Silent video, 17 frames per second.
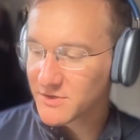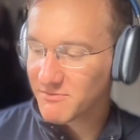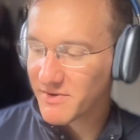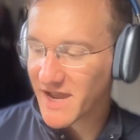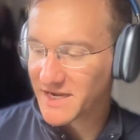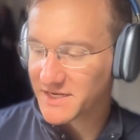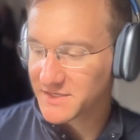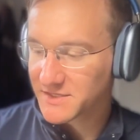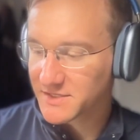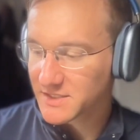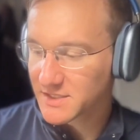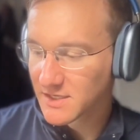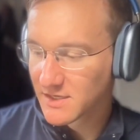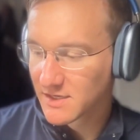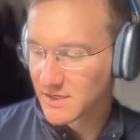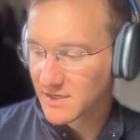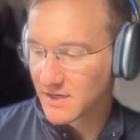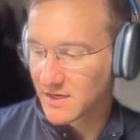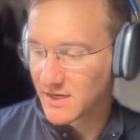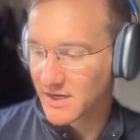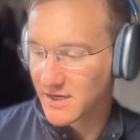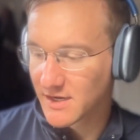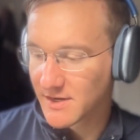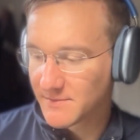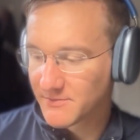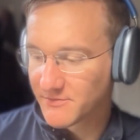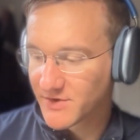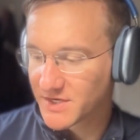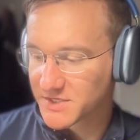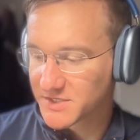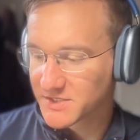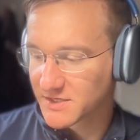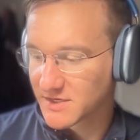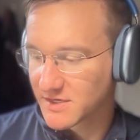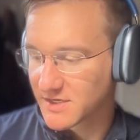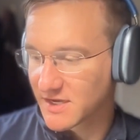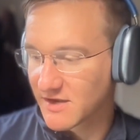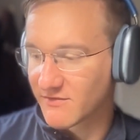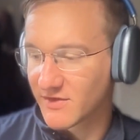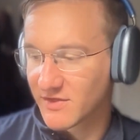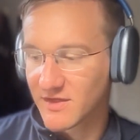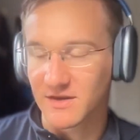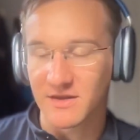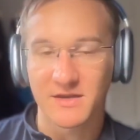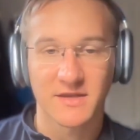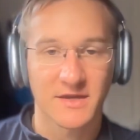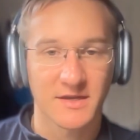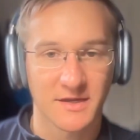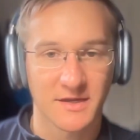a patent, registered, everything like that.